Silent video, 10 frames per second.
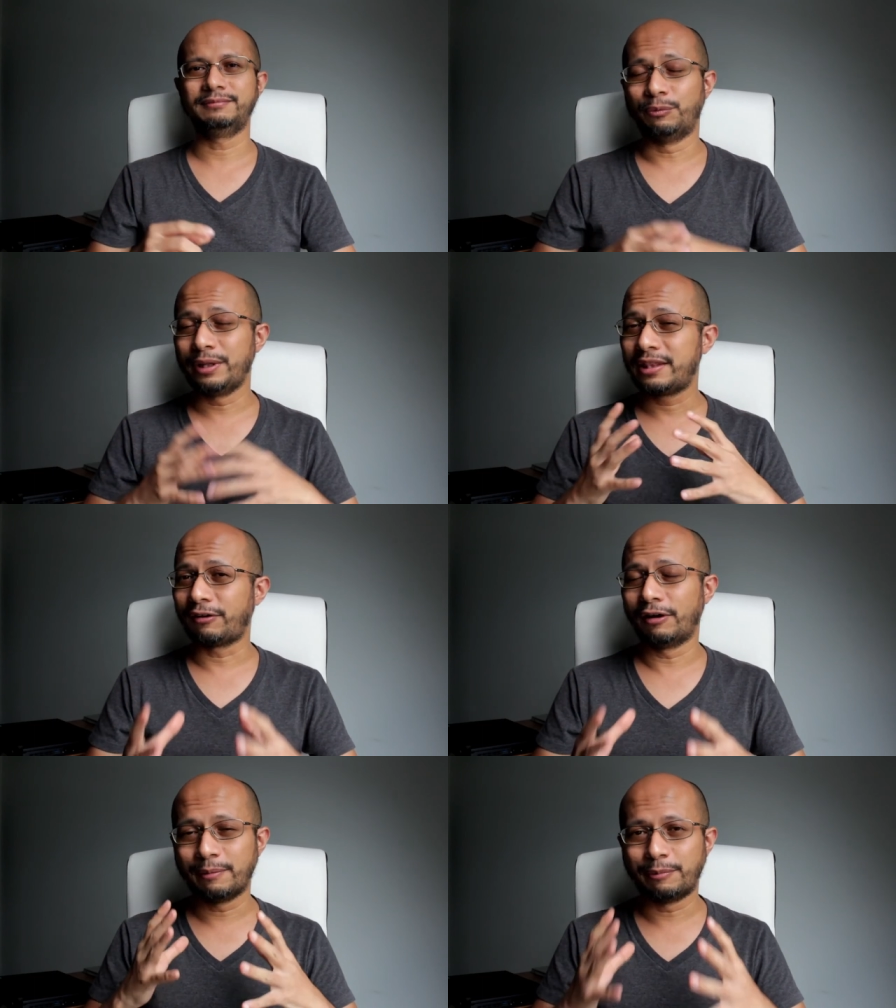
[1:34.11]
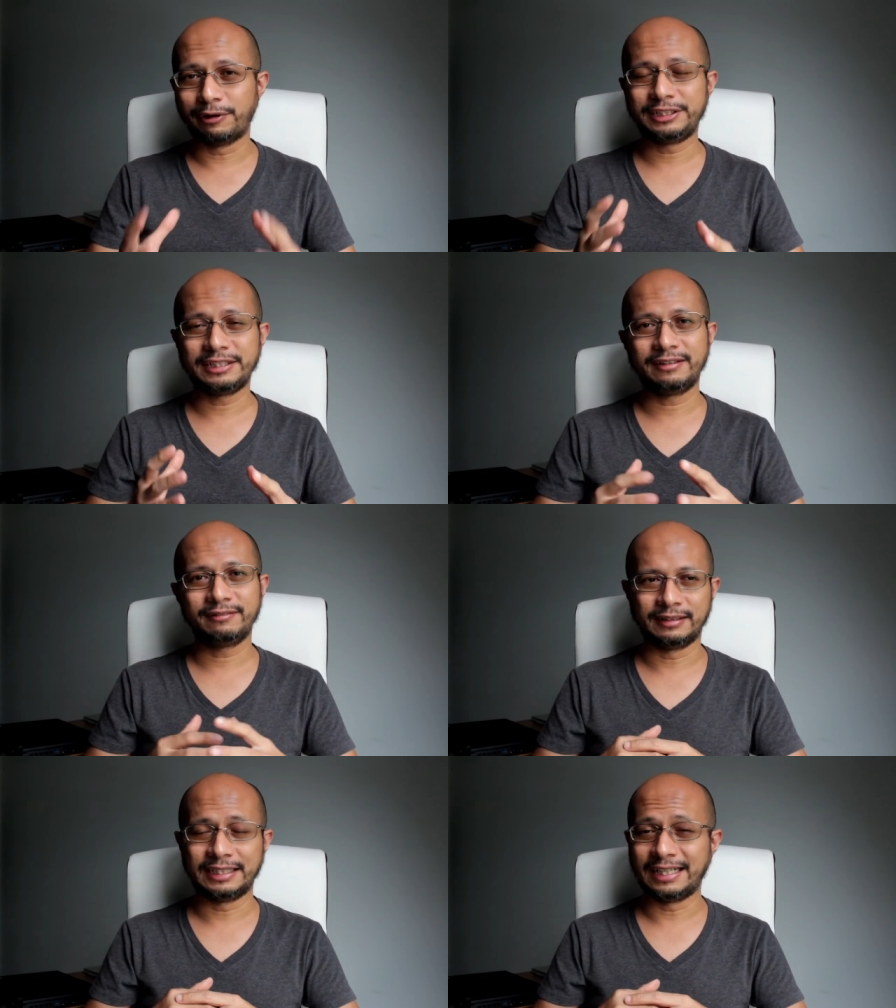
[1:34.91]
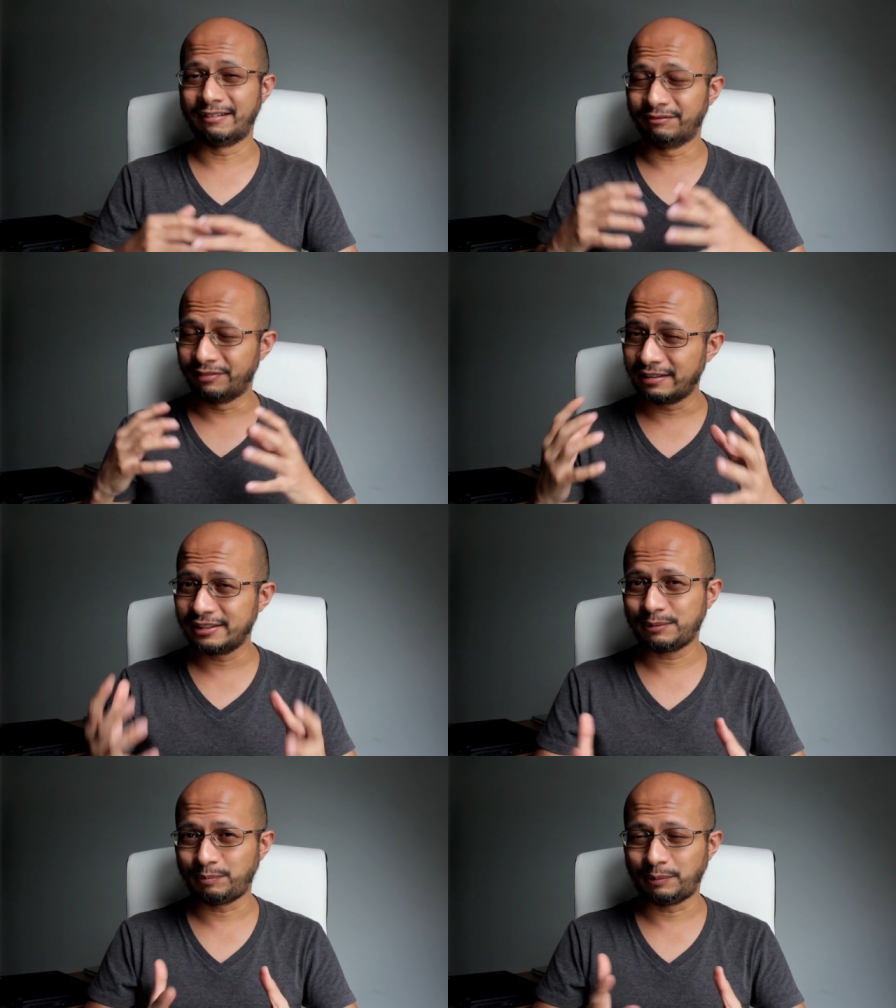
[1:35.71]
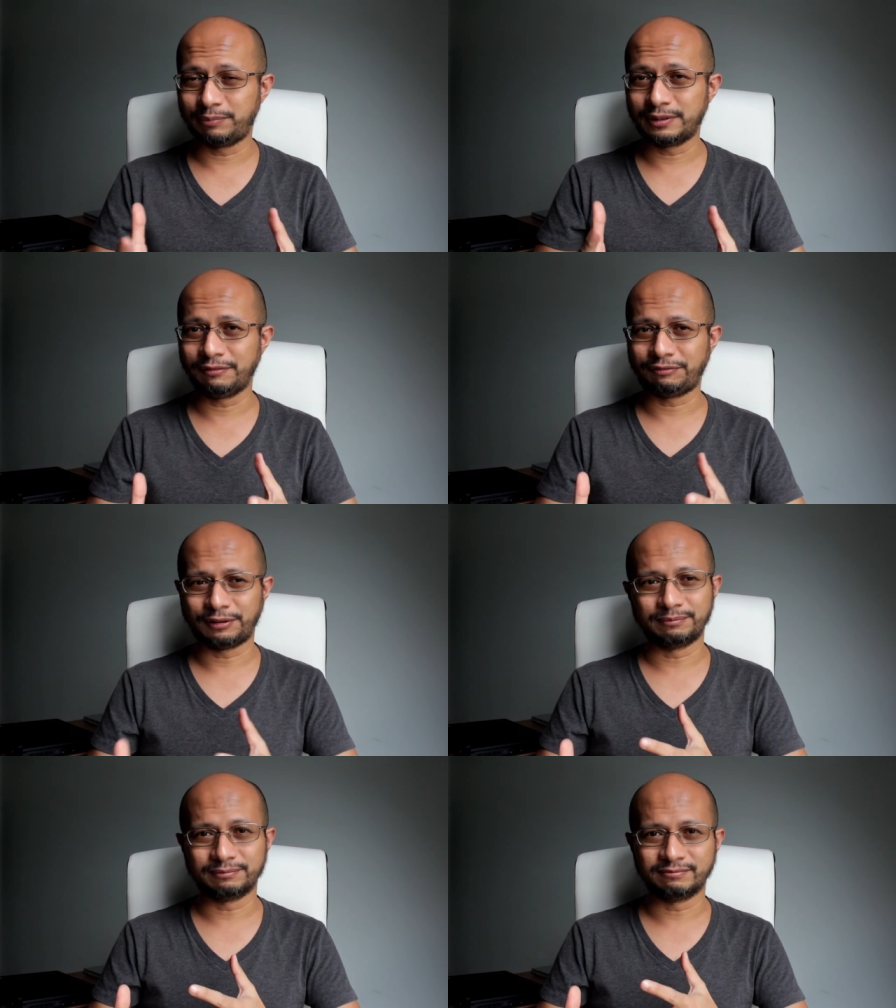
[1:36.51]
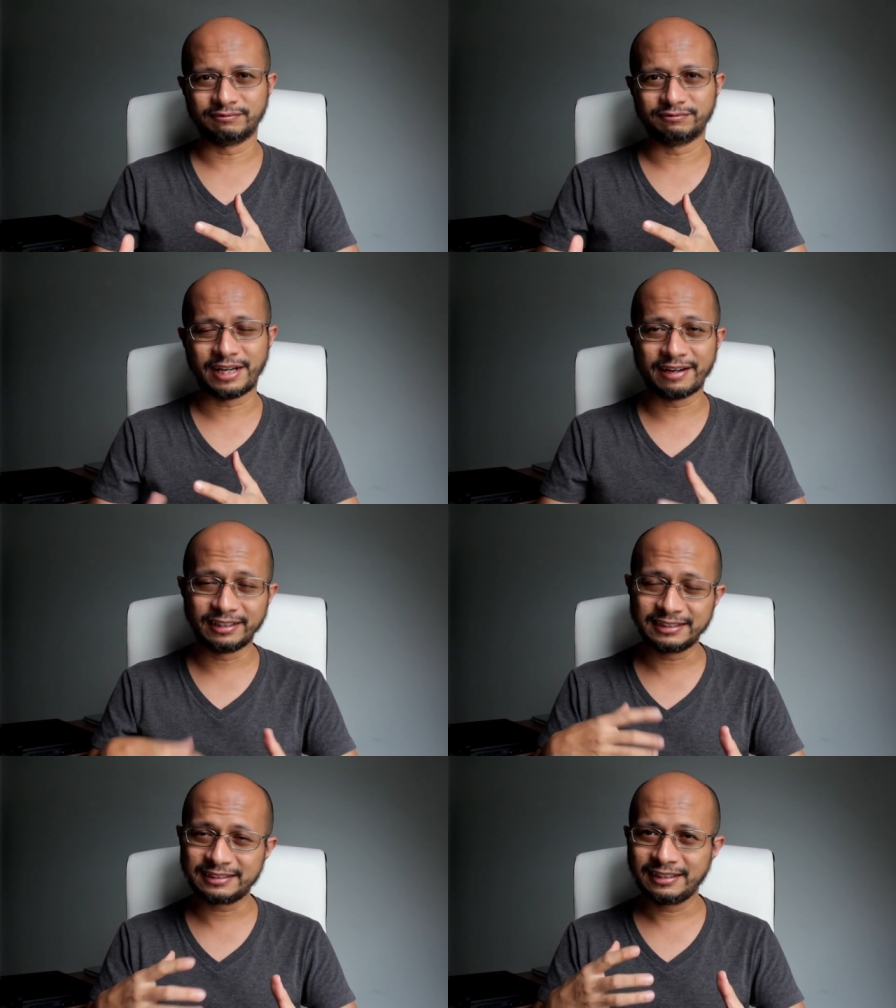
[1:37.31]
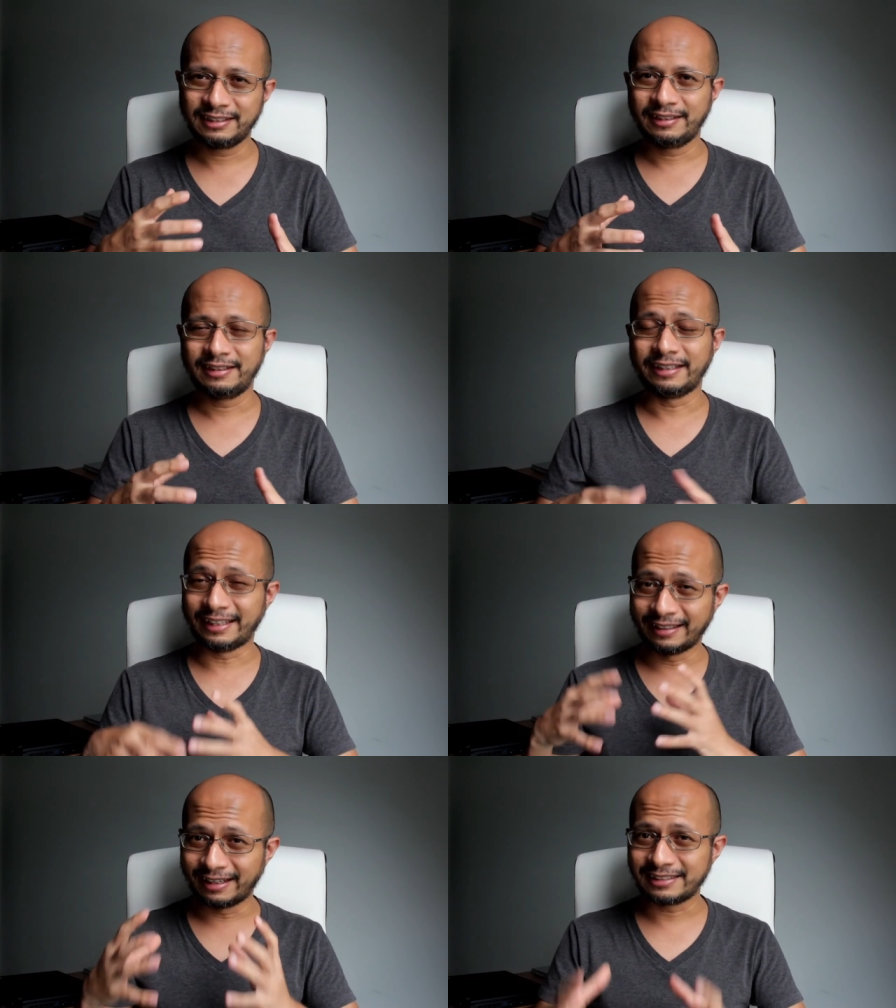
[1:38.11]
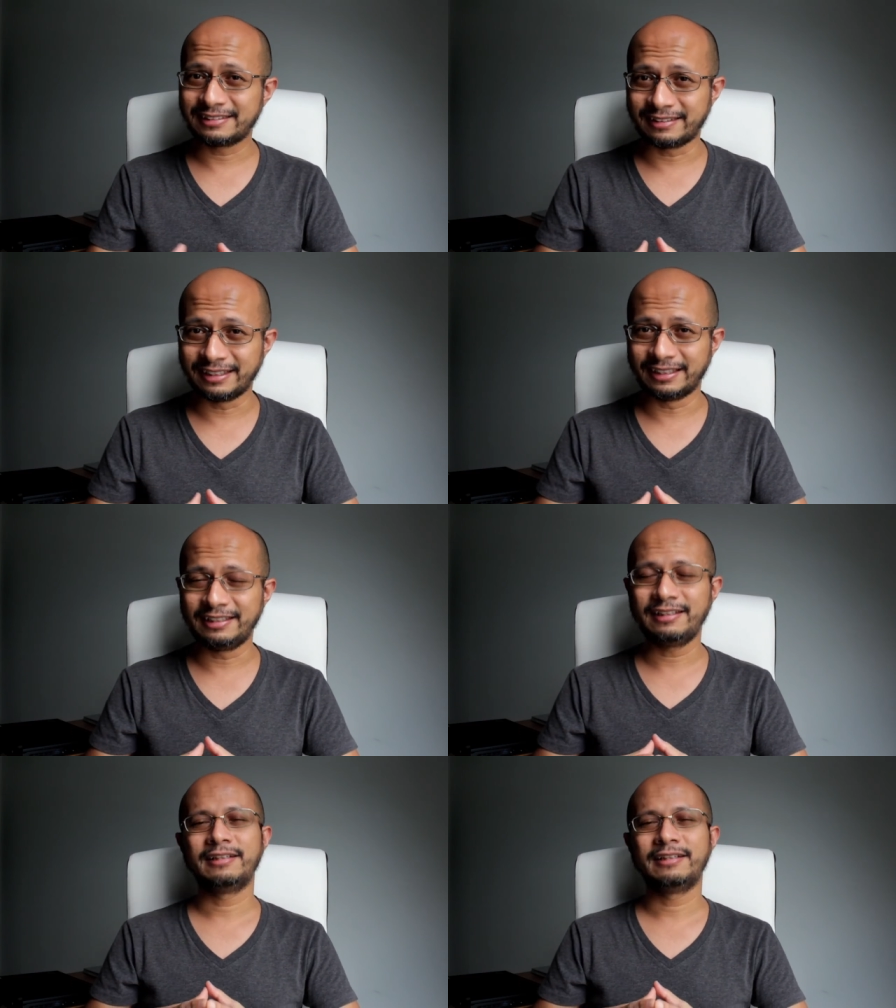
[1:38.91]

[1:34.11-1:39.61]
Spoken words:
with collaboration dengan various people from various industry.